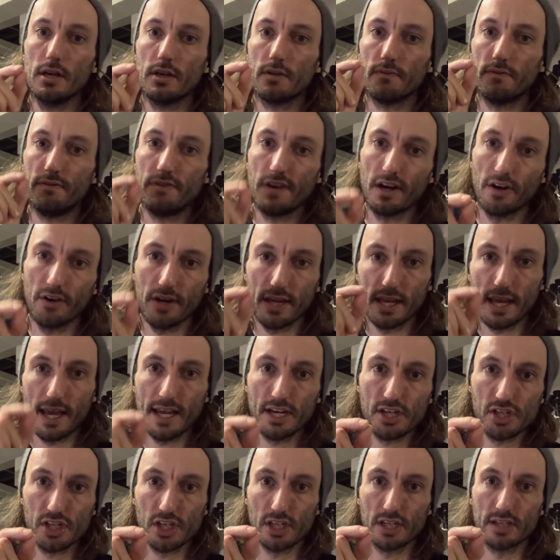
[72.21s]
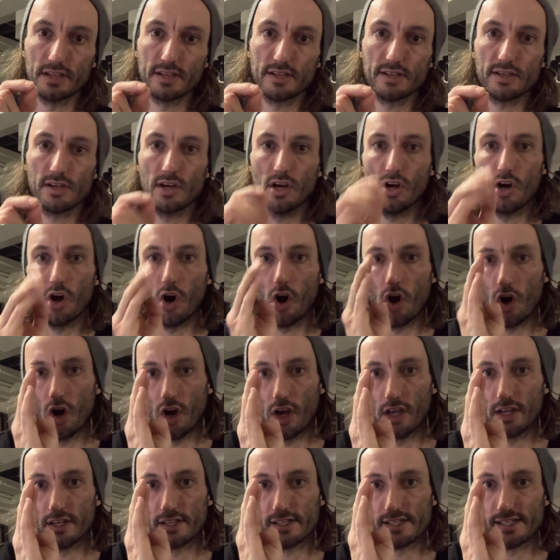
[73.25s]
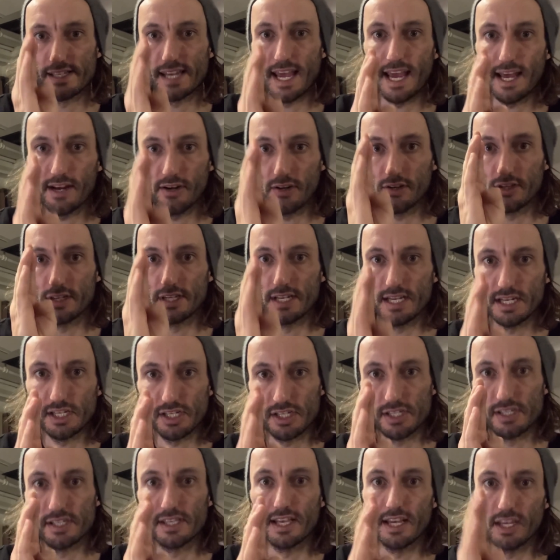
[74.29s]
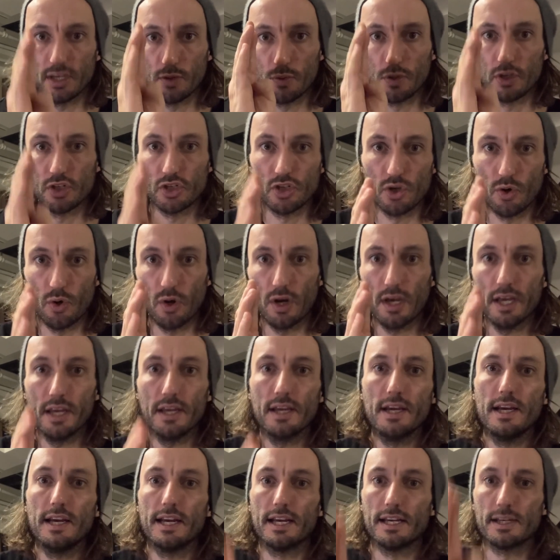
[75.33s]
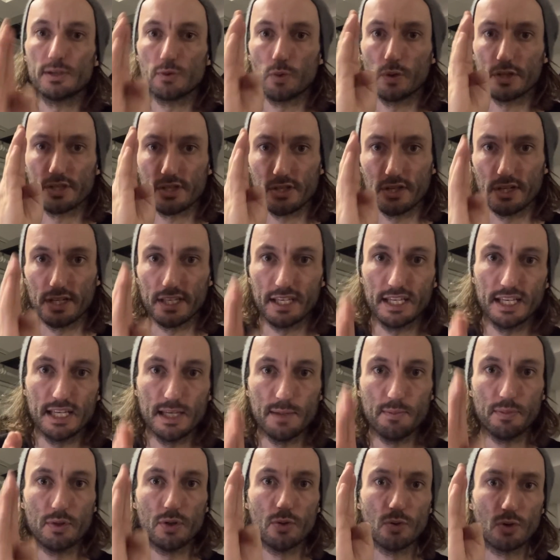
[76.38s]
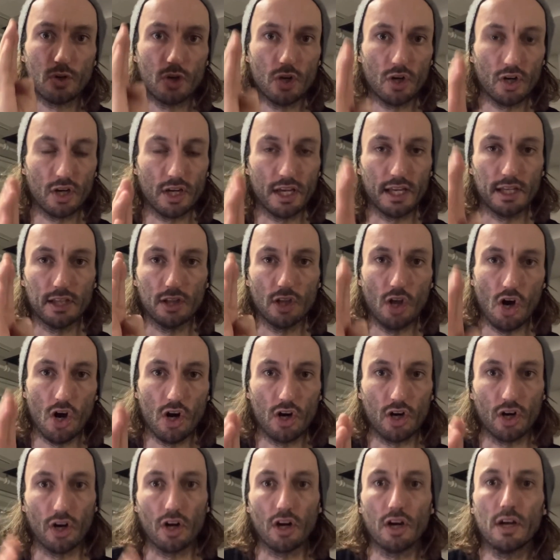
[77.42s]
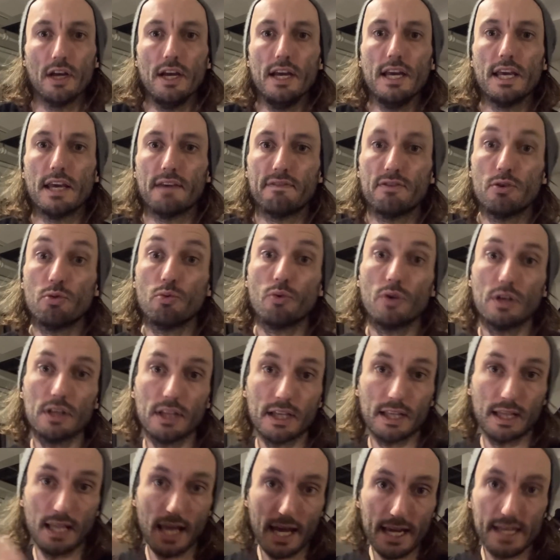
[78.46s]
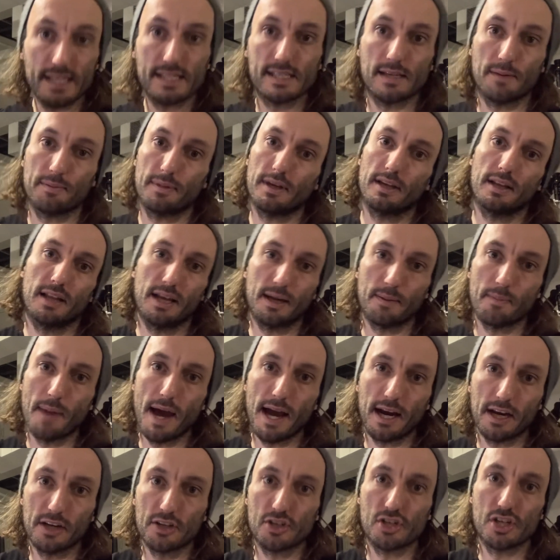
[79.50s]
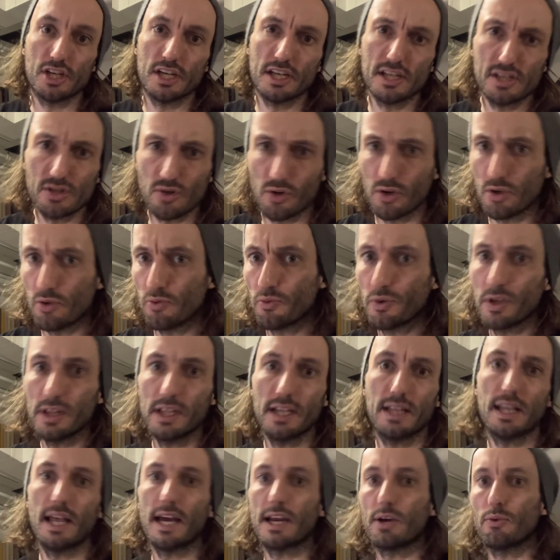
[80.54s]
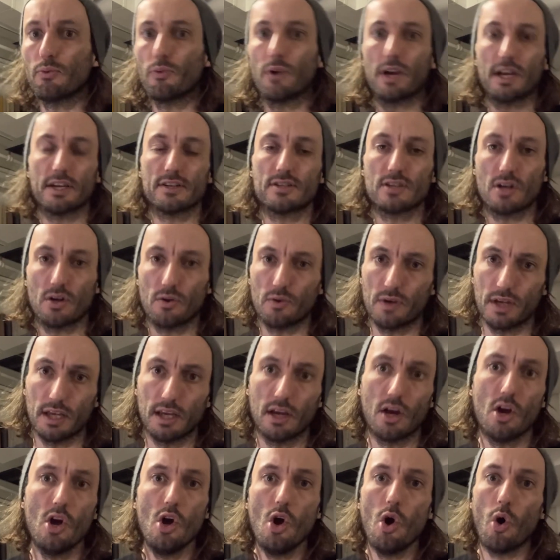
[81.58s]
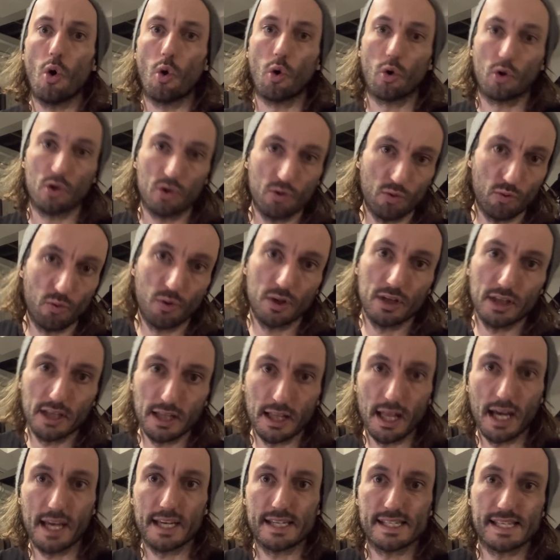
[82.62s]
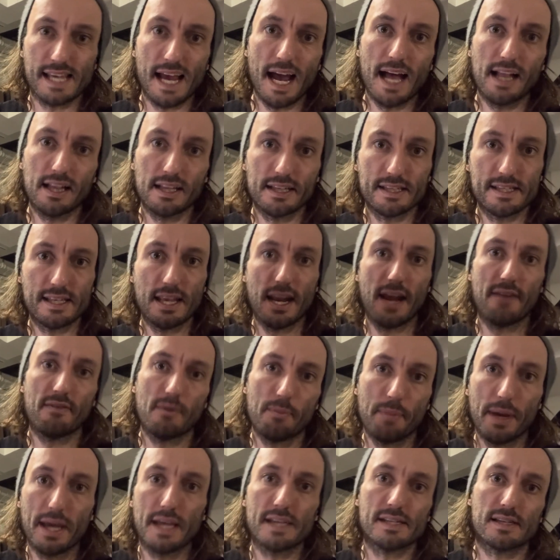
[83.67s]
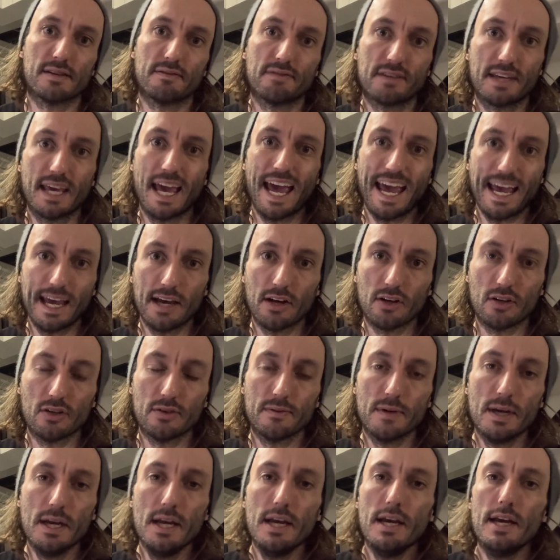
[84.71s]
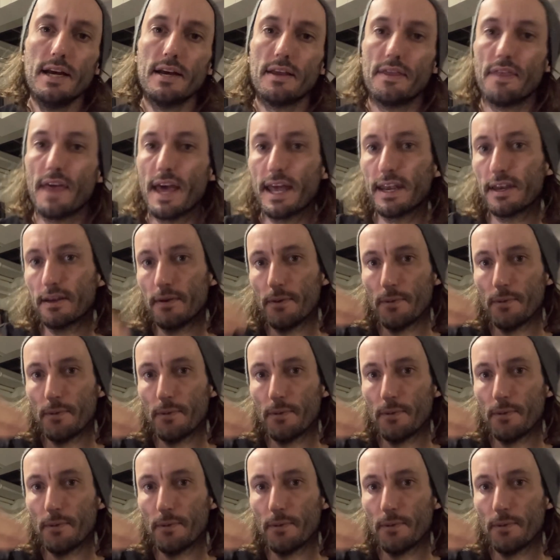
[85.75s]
variations on standard dishes that you enjoy is what's going to keep you cooking longer. If you really like something like mac and cheese, or you really like rigatoni, or you really like salads that have a base of kale, then